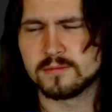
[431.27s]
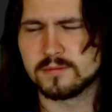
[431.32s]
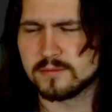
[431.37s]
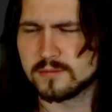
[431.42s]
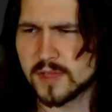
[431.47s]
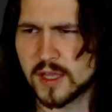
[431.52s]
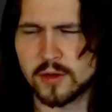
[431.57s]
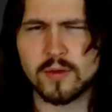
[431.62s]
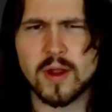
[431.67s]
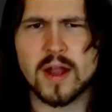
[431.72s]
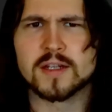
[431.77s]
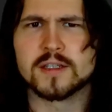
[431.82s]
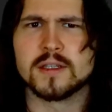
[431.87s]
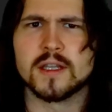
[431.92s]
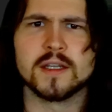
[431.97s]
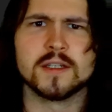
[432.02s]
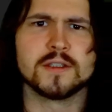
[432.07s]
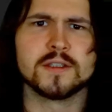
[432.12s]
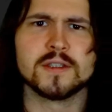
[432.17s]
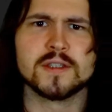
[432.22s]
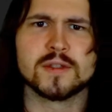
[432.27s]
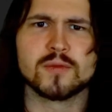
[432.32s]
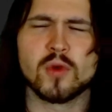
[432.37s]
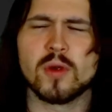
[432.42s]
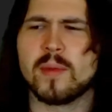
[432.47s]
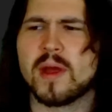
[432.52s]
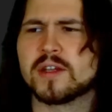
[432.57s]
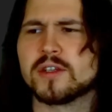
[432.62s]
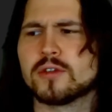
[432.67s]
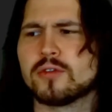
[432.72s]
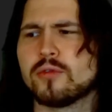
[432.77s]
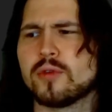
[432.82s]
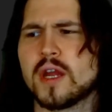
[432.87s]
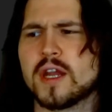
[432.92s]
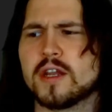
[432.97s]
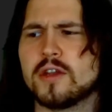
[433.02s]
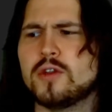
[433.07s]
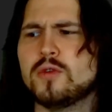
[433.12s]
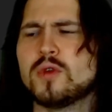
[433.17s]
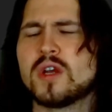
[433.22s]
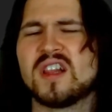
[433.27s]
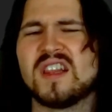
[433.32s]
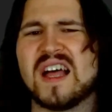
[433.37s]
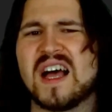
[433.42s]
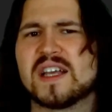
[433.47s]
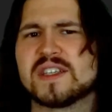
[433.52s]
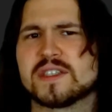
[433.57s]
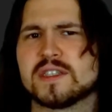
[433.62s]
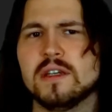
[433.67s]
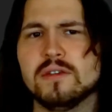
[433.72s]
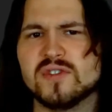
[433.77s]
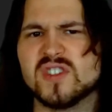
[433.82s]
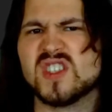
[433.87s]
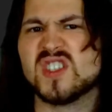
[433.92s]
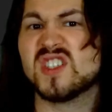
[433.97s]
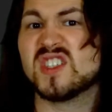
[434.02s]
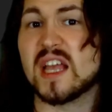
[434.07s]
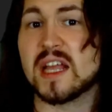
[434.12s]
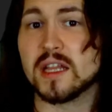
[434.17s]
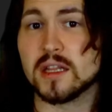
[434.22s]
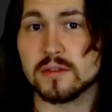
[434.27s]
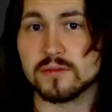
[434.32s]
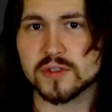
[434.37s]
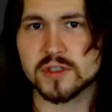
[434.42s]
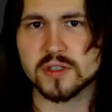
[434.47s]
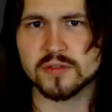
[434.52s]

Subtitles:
Congratulations, we're about to create a new class of selves,